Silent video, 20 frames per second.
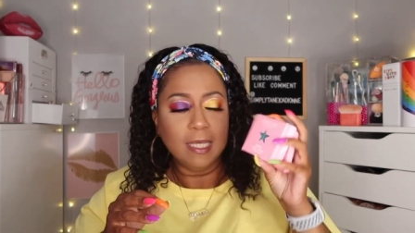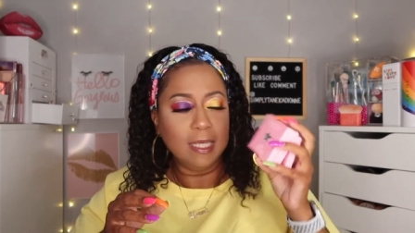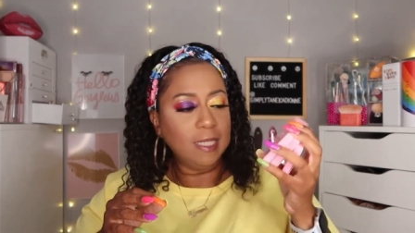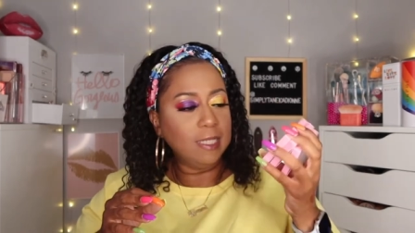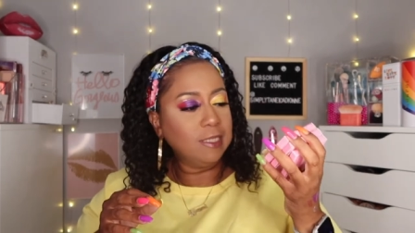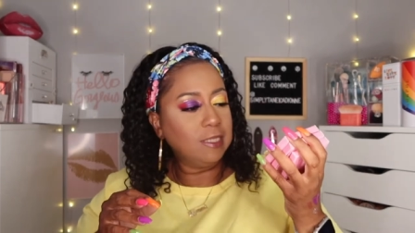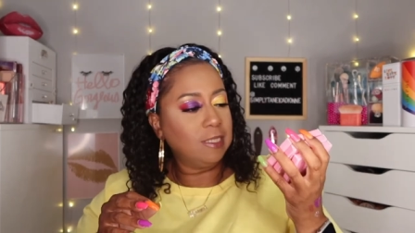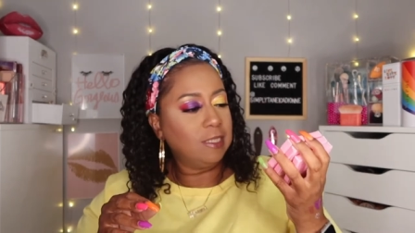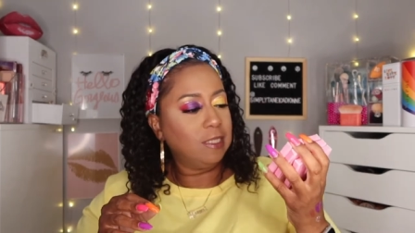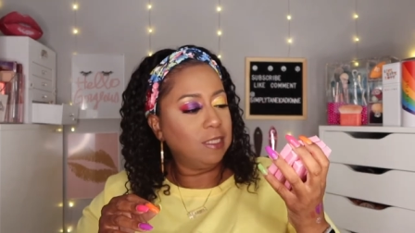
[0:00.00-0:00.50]

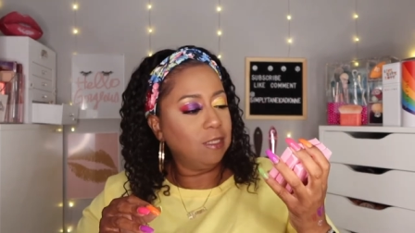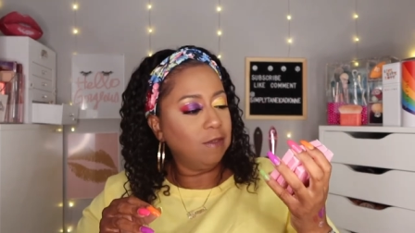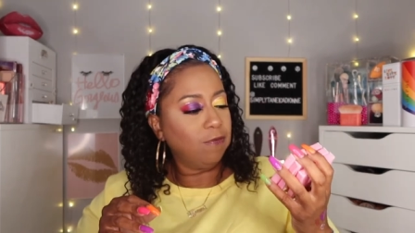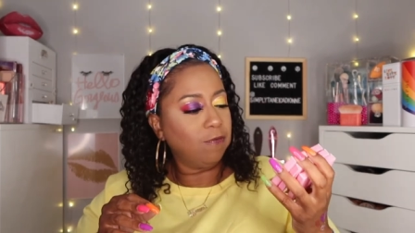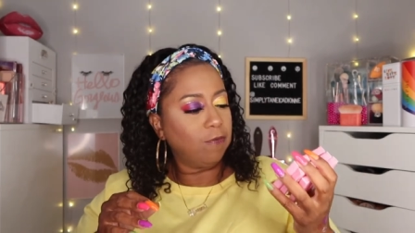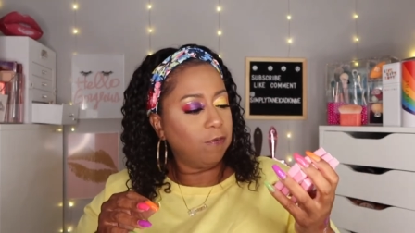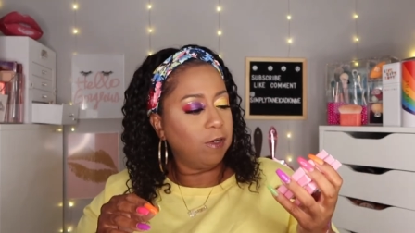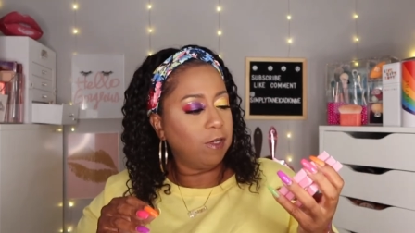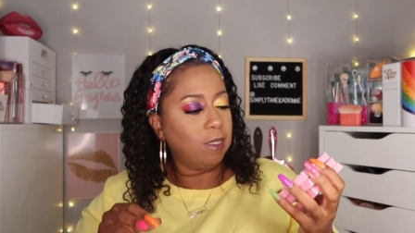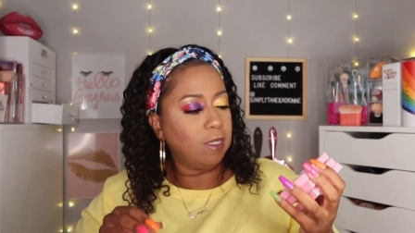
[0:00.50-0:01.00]
is
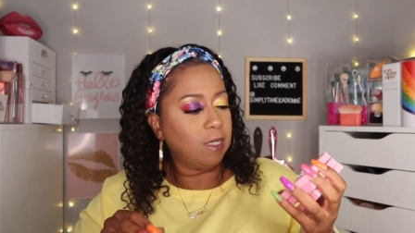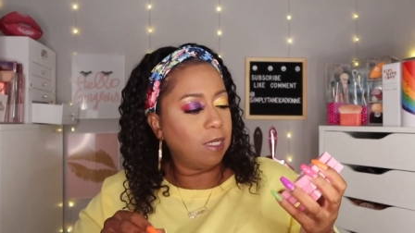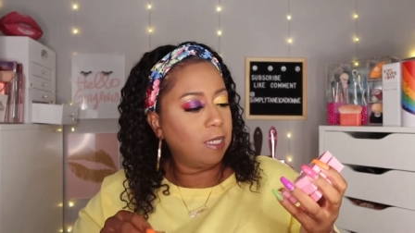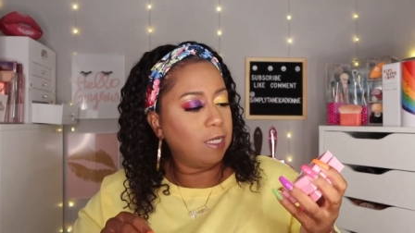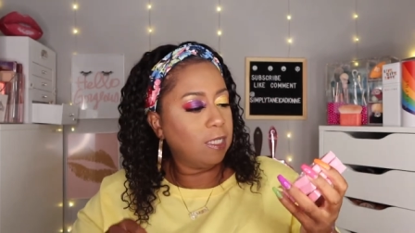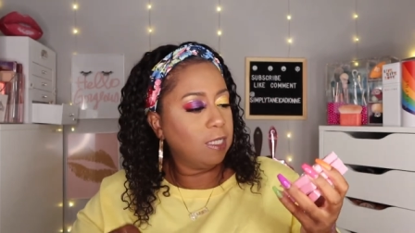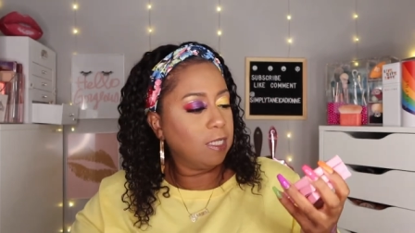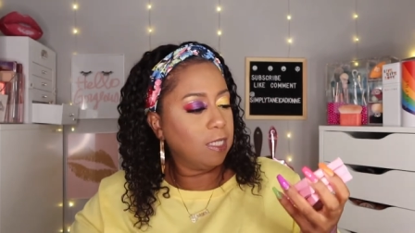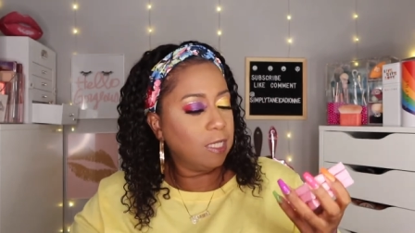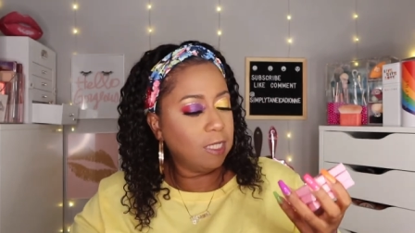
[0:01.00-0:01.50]
different
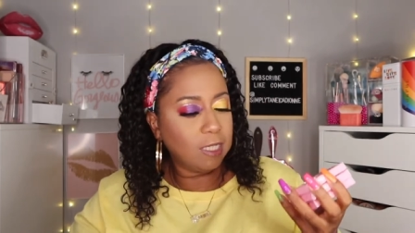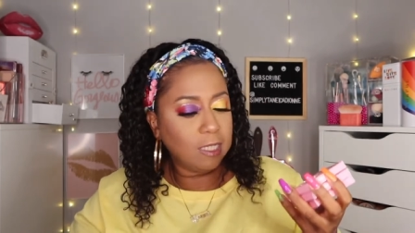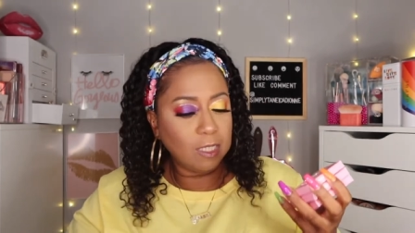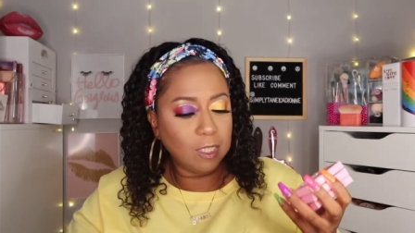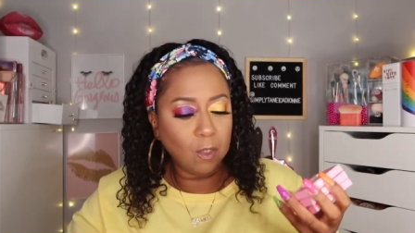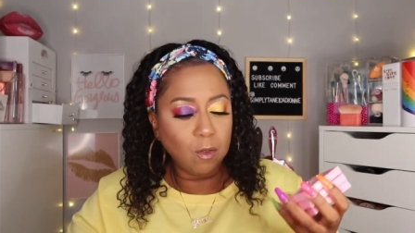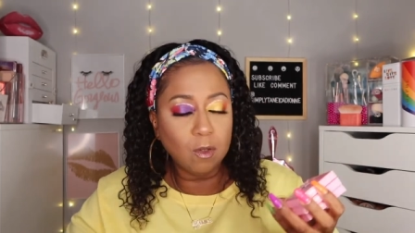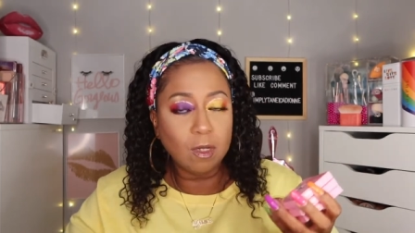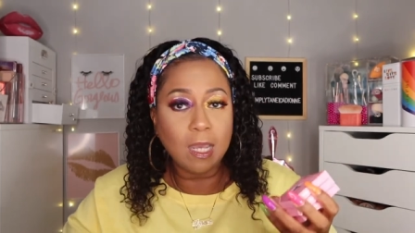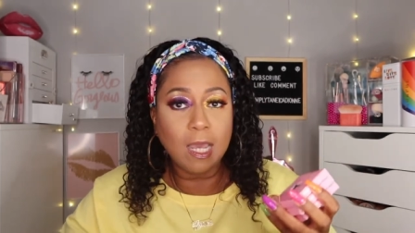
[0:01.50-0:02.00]
i didn't get
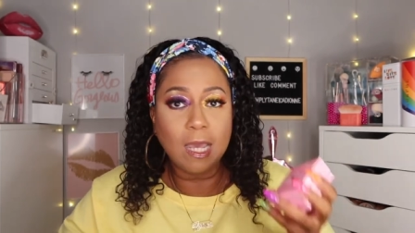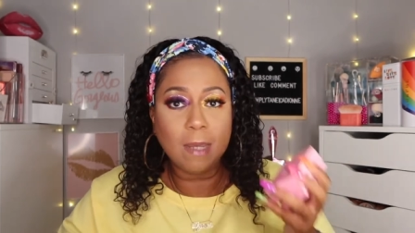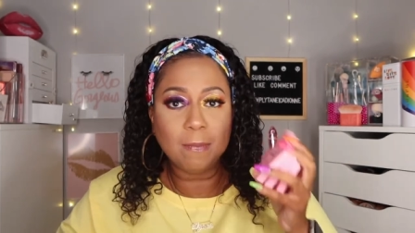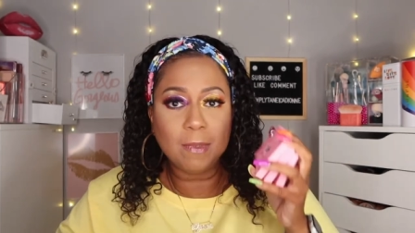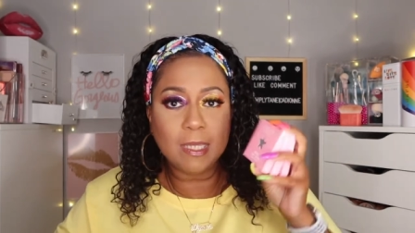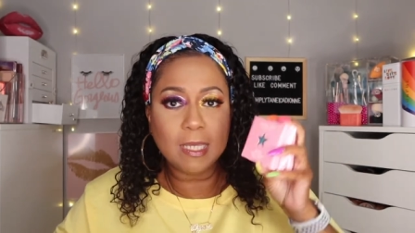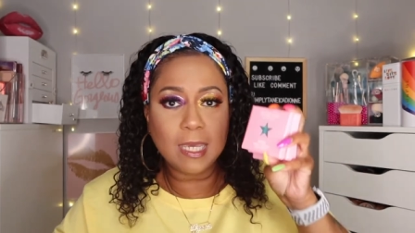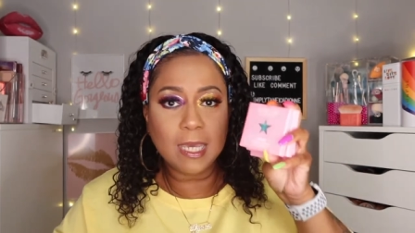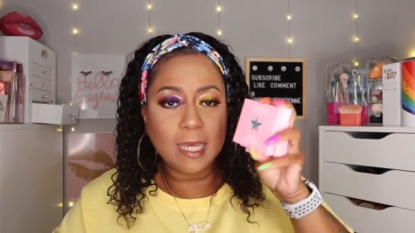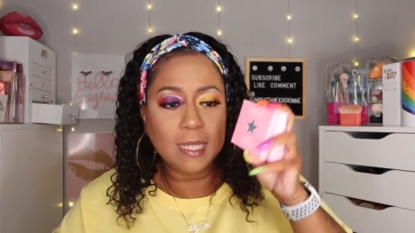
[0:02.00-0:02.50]
no
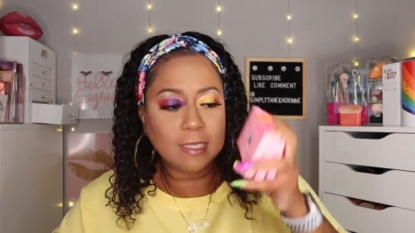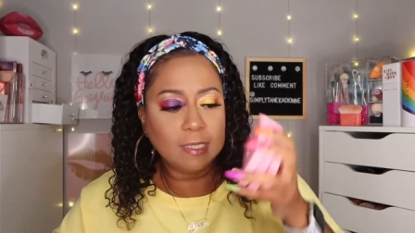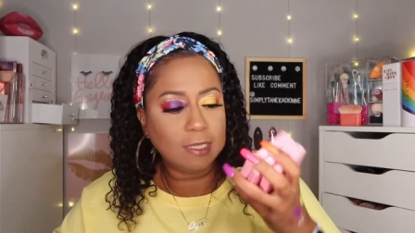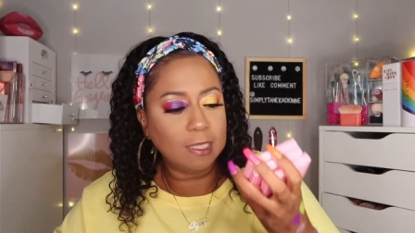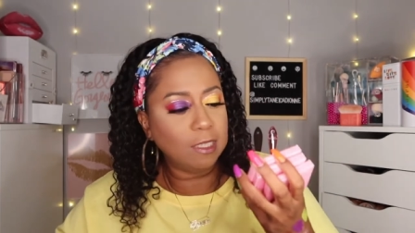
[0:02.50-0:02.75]
copycat